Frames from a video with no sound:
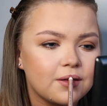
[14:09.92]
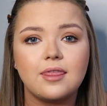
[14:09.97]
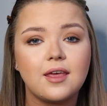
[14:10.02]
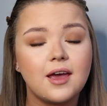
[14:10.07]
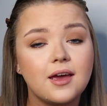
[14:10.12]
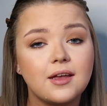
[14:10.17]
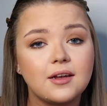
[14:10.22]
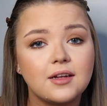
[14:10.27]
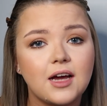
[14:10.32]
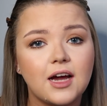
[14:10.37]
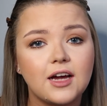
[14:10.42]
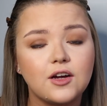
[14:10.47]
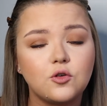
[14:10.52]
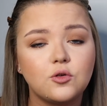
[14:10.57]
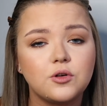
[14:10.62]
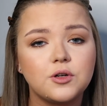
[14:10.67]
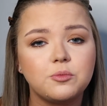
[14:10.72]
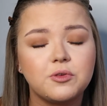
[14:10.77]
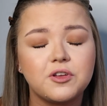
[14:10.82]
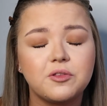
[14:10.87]
Then I go
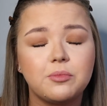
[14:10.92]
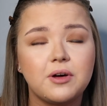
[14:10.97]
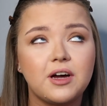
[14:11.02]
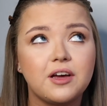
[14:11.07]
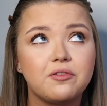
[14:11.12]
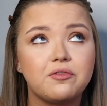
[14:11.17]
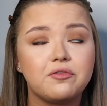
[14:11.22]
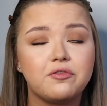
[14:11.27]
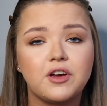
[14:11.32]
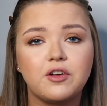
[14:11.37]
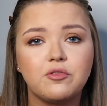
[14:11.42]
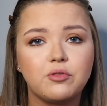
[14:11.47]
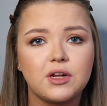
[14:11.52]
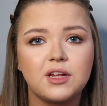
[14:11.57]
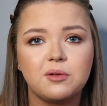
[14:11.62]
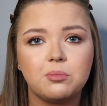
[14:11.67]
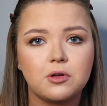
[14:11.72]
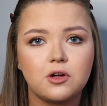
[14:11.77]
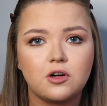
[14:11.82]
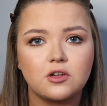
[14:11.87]
in with my favourite
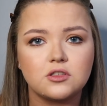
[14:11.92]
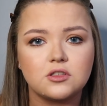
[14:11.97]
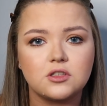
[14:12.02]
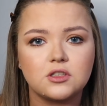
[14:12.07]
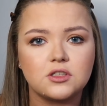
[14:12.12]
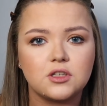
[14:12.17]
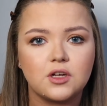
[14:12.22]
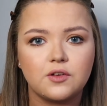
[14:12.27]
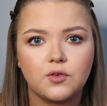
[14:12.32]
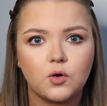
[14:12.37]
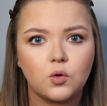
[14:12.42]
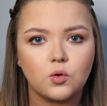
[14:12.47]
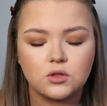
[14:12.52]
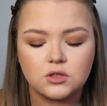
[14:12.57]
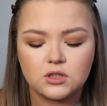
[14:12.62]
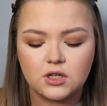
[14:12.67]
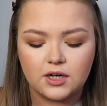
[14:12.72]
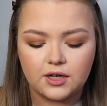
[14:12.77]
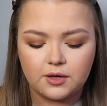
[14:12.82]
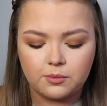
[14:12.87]
lip glosses of all
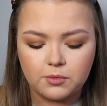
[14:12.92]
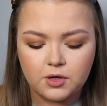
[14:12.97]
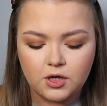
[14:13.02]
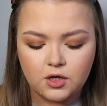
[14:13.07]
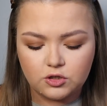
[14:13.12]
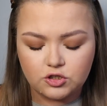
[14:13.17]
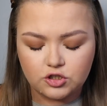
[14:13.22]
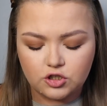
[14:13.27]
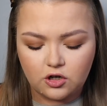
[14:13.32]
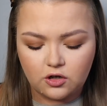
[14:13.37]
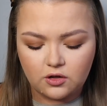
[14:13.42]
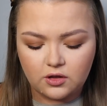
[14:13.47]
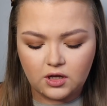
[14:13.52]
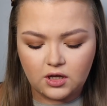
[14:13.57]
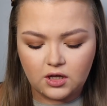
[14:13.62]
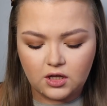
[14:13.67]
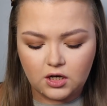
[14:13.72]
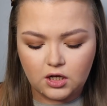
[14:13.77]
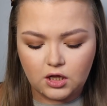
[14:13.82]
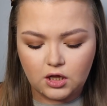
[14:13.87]
time, which are
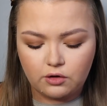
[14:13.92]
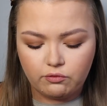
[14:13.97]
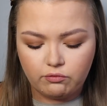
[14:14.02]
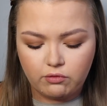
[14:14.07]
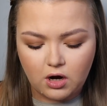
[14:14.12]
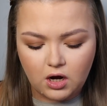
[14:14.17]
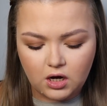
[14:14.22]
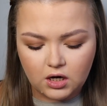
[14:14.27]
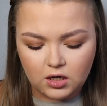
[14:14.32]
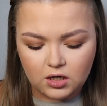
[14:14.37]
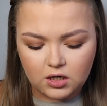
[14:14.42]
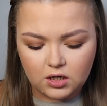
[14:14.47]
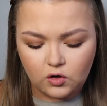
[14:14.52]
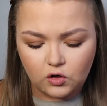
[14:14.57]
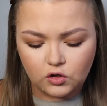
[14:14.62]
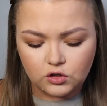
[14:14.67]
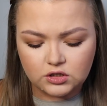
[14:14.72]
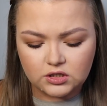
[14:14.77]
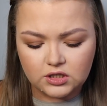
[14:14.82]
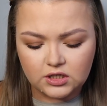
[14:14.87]
the Lorac
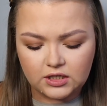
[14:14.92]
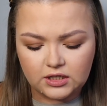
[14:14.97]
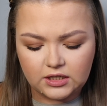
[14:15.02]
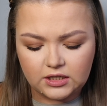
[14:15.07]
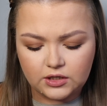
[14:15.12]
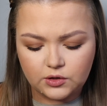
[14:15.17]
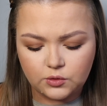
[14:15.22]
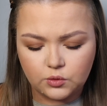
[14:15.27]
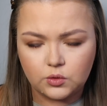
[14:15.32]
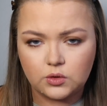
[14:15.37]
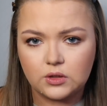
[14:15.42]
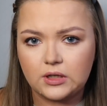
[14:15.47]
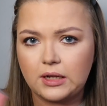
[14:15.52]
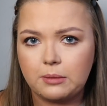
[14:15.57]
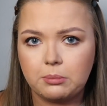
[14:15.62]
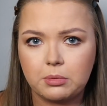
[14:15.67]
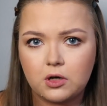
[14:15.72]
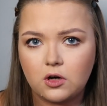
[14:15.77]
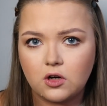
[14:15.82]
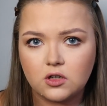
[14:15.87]
Alter Ego
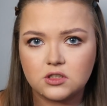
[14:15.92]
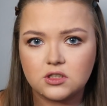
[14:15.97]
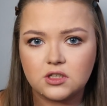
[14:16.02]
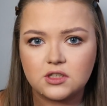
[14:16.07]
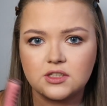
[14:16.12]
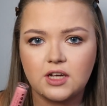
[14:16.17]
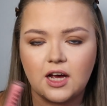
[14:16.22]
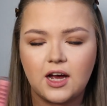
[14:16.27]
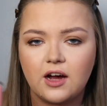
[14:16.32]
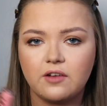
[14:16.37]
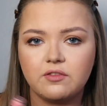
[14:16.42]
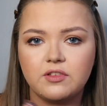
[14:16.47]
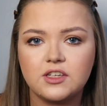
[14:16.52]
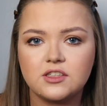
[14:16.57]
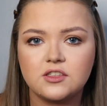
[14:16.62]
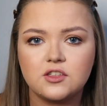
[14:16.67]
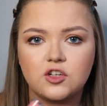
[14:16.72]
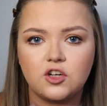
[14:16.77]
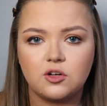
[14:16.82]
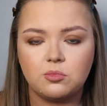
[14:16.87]
lip glosses. I have these
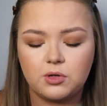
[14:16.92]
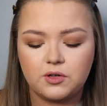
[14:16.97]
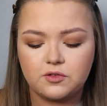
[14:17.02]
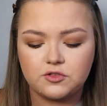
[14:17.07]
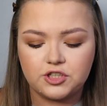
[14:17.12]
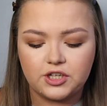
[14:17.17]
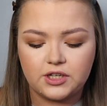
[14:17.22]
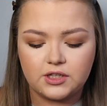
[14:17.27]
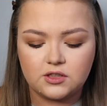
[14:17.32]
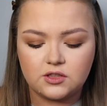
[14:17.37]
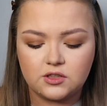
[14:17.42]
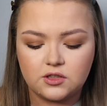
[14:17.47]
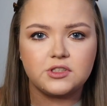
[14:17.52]
in a couple of shades.